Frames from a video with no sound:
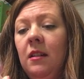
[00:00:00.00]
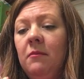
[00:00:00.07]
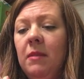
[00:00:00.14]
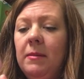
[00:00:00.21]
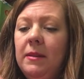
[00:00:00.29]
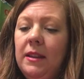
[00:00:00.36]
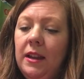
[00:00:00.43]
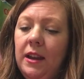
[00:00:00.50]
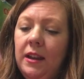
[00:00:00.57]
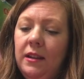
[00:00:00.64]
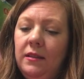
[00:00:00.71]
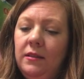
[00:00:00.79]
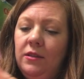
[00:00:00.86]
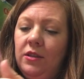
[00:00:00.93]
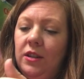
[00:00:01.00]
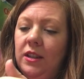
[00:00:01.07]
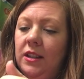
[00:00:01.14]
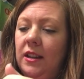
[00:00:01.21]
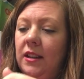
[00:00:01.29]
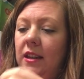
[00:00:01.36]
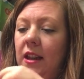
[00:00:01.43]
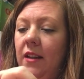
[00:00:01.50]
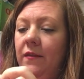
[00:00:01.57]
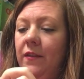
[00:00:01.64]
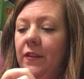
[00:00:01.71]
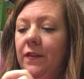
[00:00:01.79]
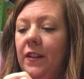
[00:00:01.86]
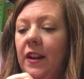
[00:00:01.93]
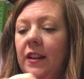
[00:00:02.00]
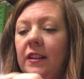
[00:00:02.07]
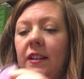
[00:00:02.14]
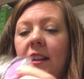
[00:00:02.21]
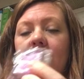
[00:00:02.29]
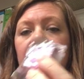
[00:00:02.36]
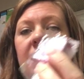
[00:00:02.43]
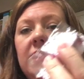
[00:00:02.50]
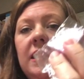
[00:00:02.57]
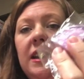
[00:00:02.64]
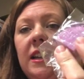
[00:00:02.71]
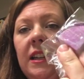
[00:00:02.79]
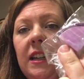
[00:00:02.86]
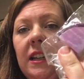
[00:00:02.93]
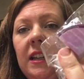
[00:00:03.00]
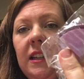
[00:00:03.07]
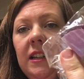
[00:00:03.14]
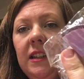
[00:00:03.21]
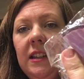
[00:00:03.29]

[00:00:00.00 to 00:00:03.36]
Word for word: maybe they just sent that for fun. That's a teeny